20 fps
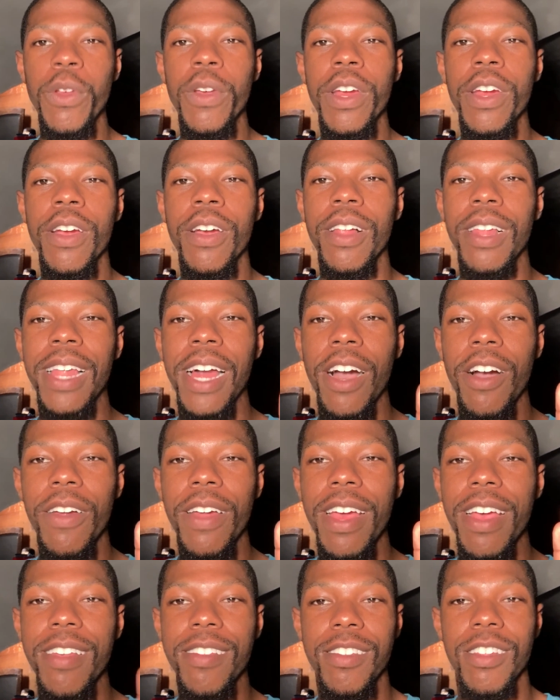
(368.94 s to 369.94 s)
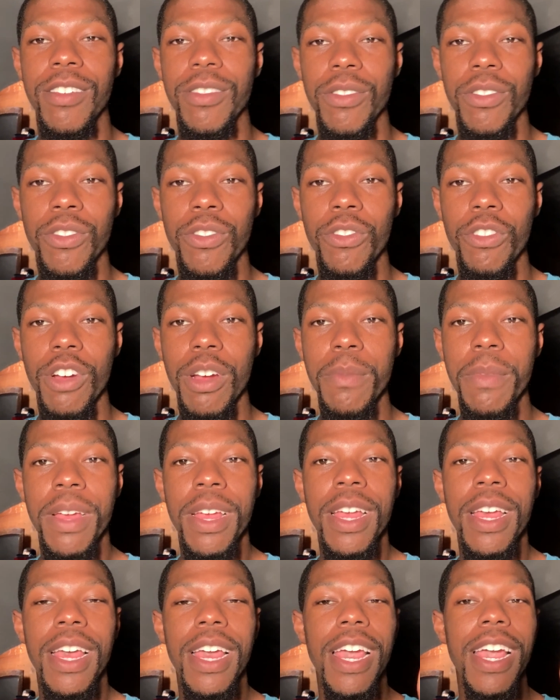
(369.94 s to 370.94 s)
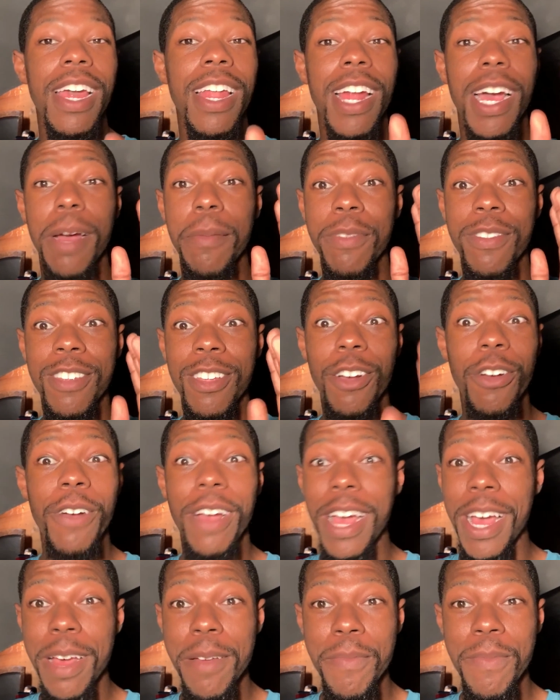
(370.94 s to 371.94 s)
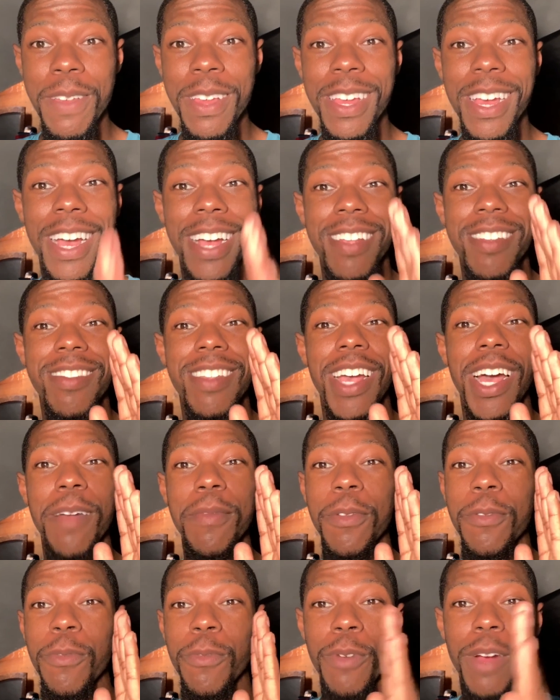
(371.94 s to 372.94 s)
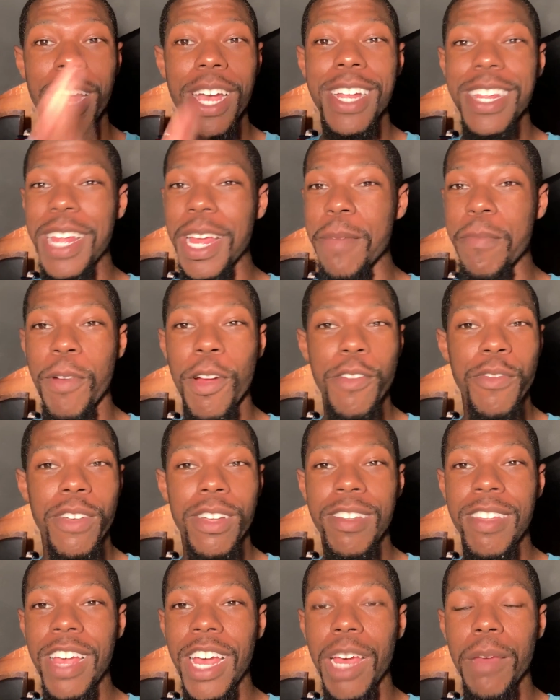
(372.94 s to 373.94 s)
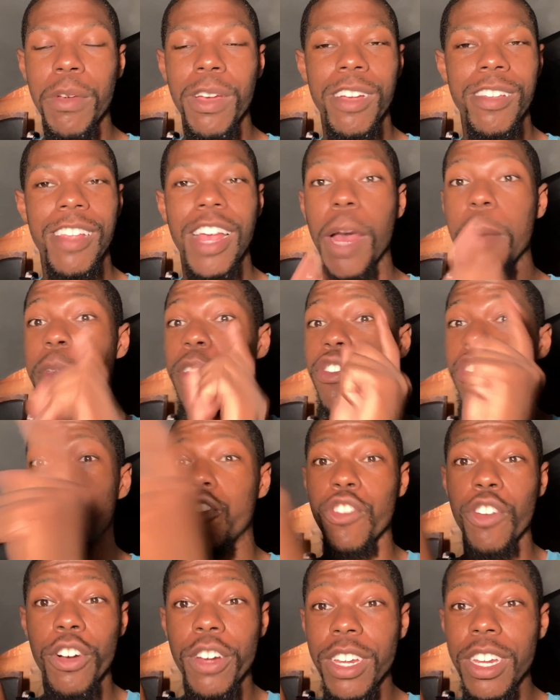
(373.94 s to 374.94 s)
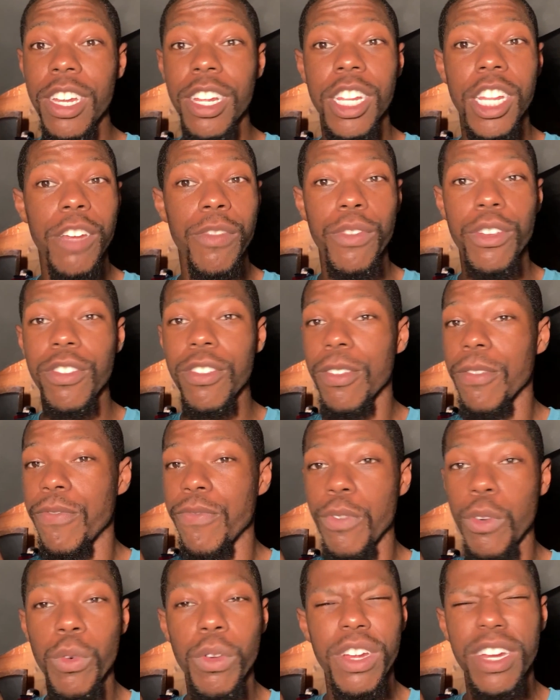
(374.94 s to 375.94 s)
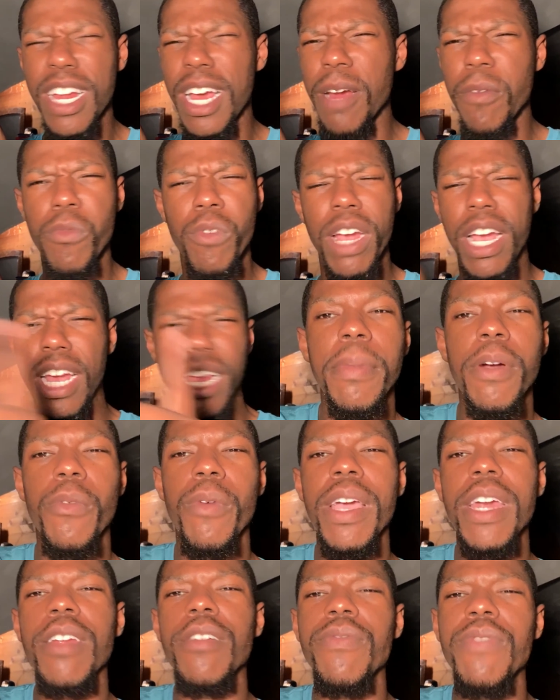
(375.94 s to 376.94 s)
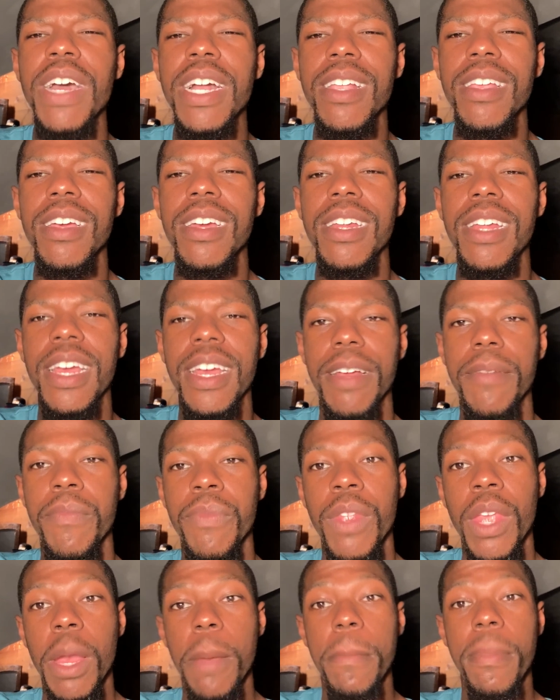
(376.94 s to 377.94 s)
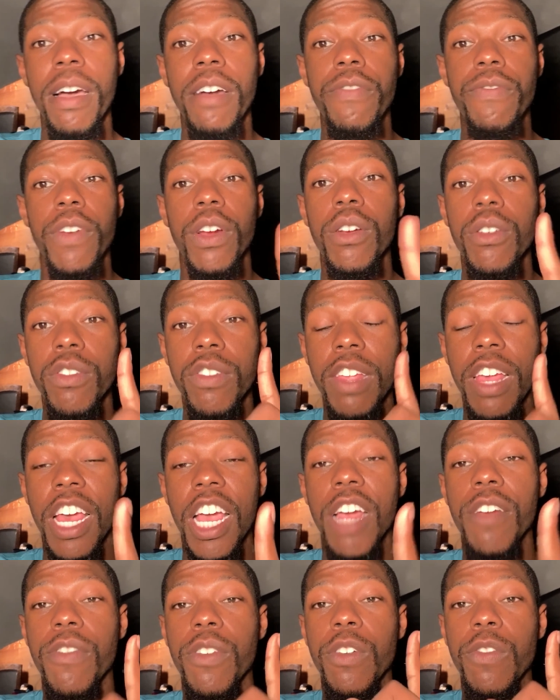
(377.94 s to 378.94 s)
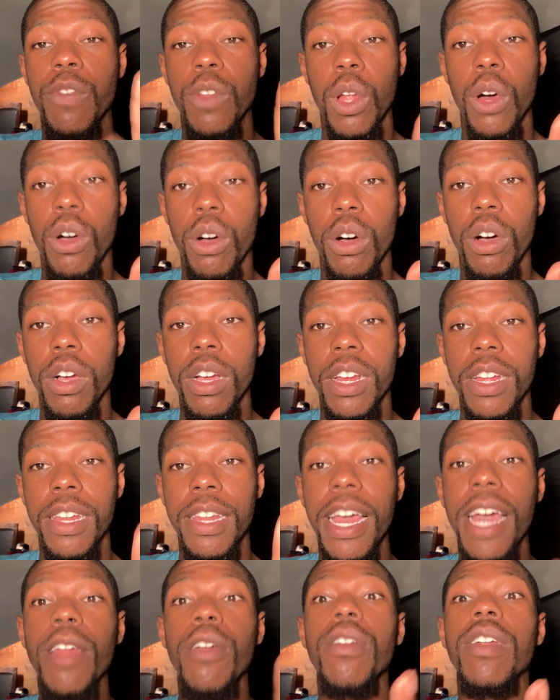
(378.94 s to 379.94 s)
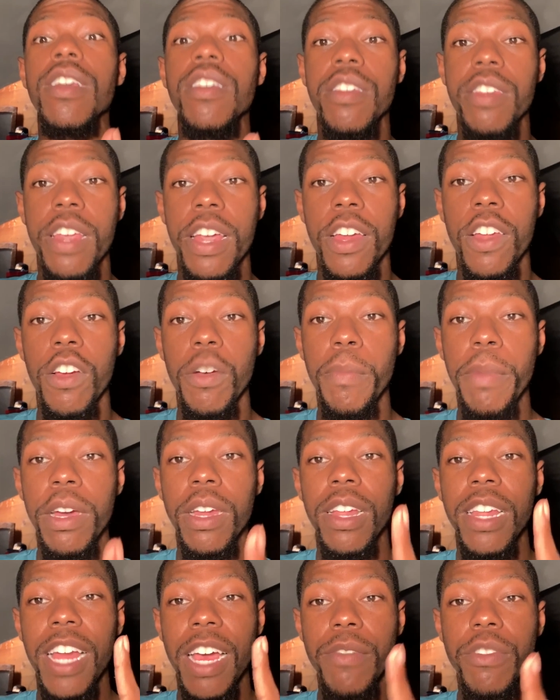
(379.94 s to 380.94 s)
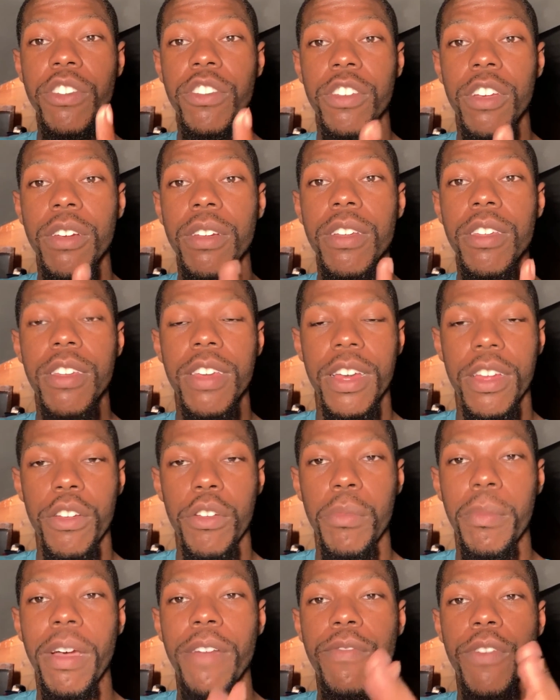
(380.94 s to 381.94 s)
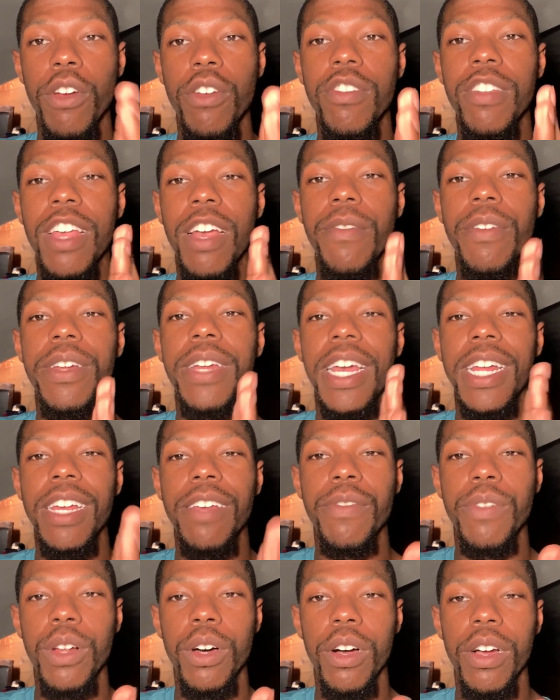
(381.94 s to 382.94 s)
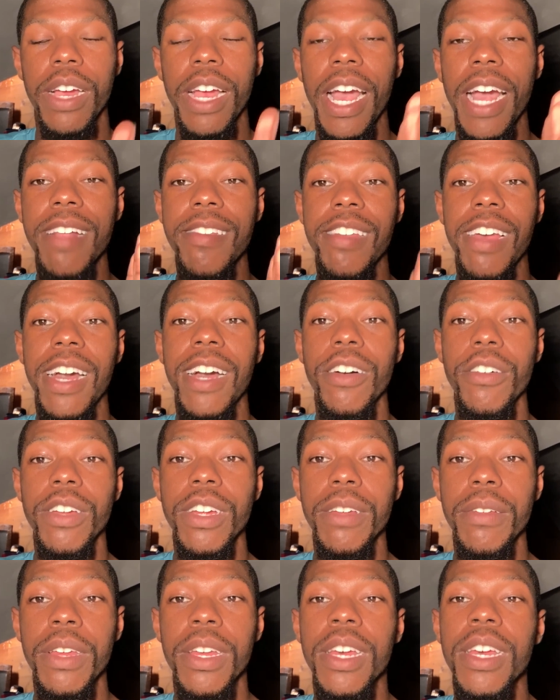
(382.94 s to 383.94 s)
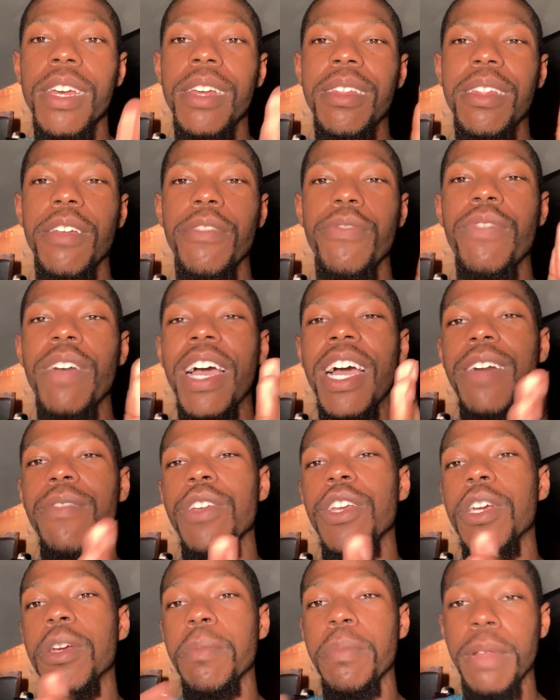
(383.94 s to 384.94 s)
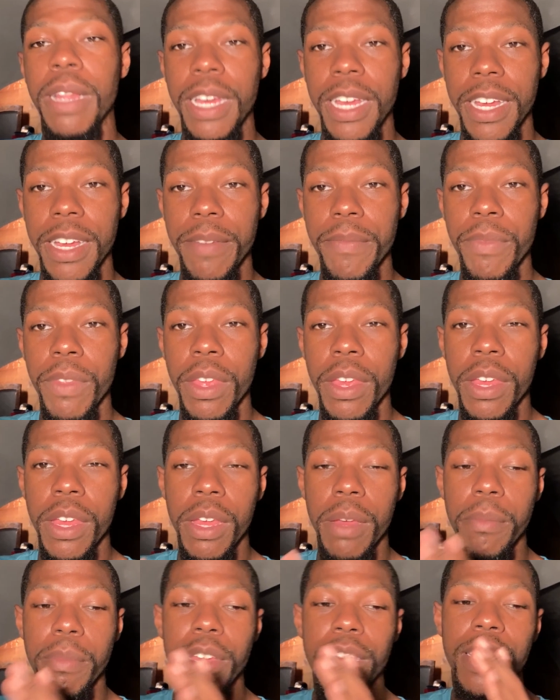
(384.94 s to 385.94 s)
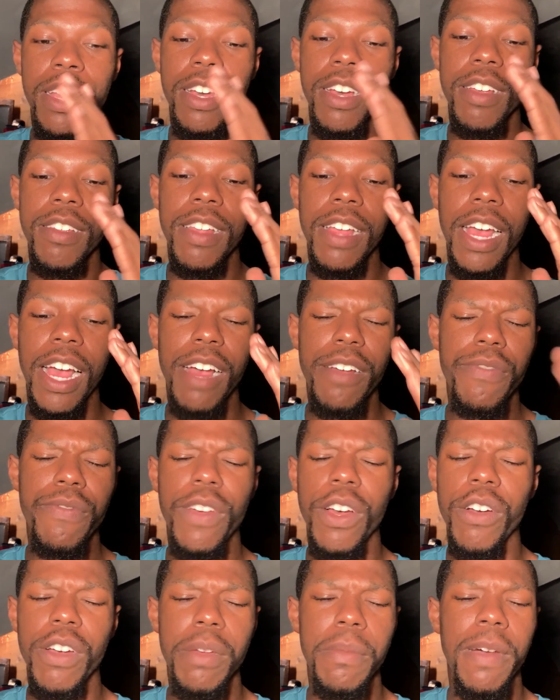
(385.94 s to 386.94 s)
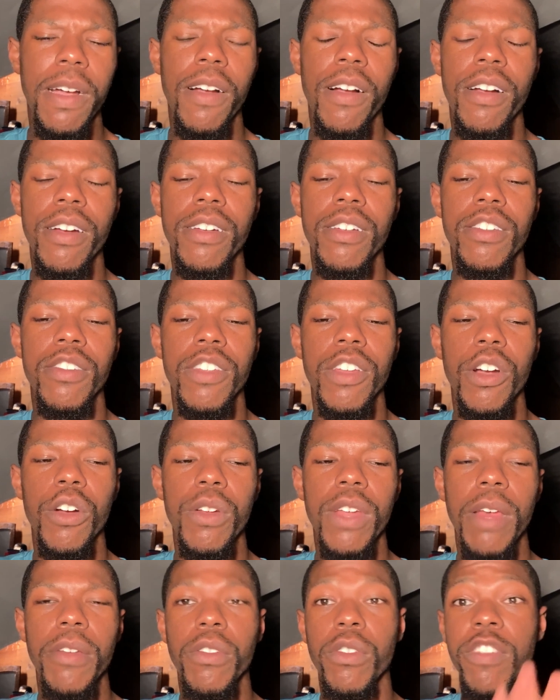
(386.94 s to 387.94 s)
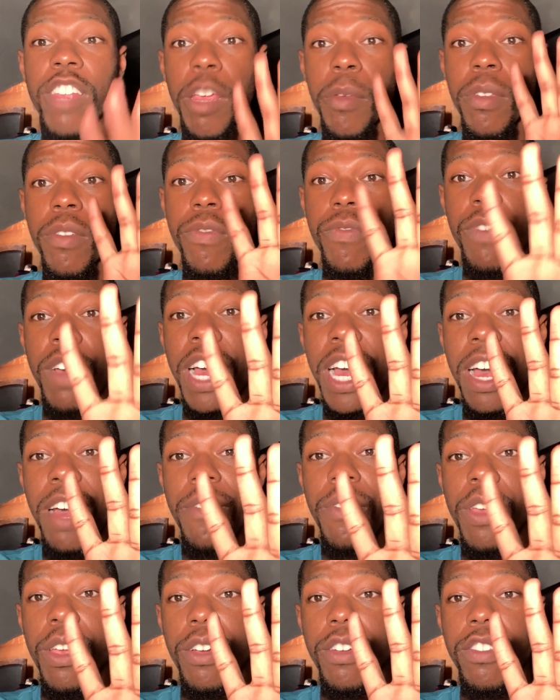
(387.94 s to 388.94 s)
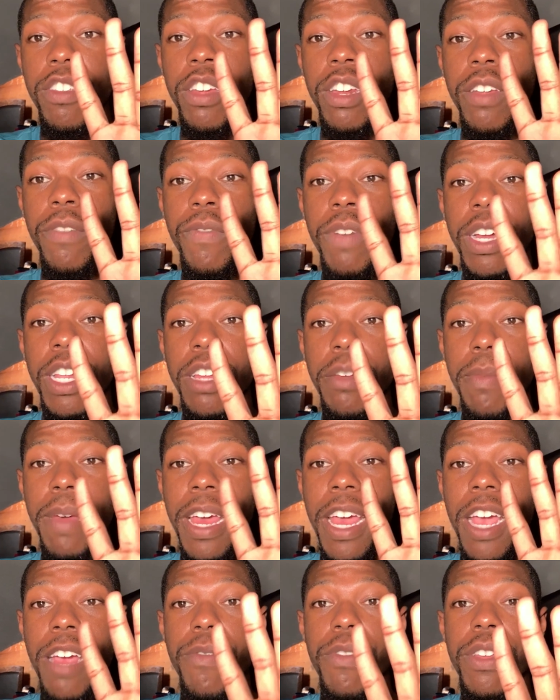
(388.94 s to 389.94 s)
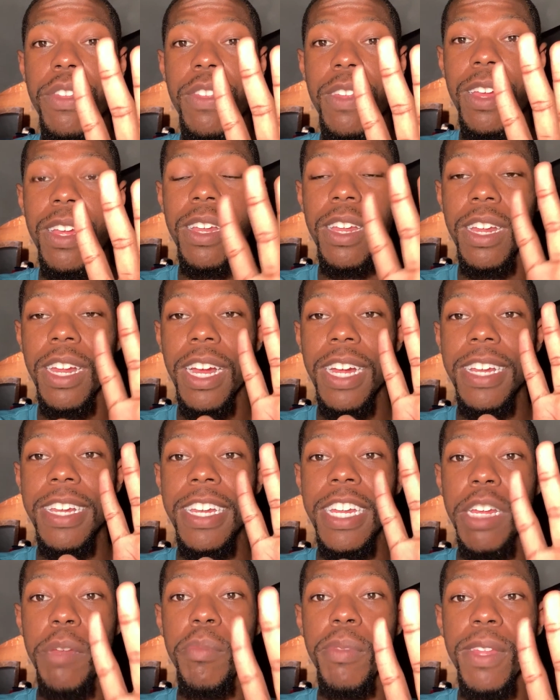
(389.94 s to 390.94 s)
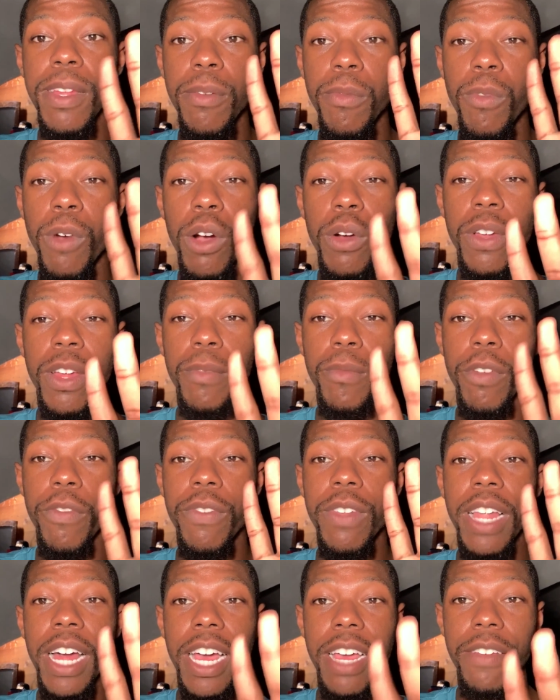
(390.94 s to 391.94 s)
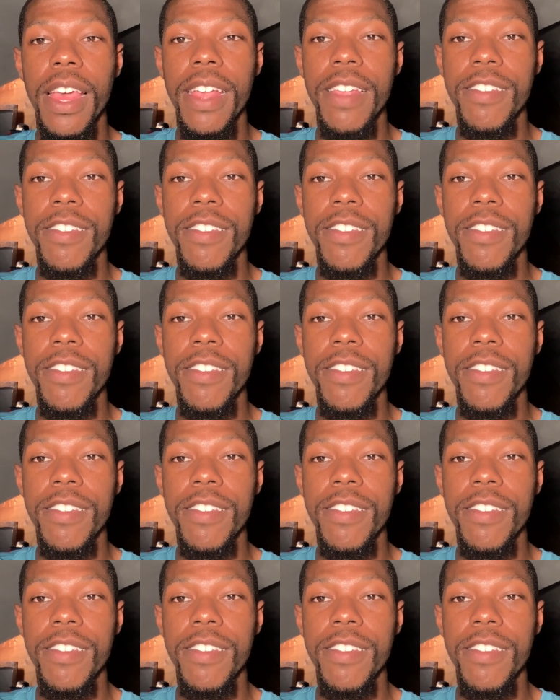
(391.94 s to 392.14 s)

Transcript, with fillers: you hear a loud ass thunderstorm. And I'm so happy I stopped right at that perfect timing because I'd be salty delivering some food in that rain. But random fact of the day, my first ever vlog, not on this channel, but on the Lavish Journey channel, my first ever daily vlog, I titled it the five-year plan because I felt in my heart and soul that it was gonna take me five years to develop everything that I deeply wanted with life.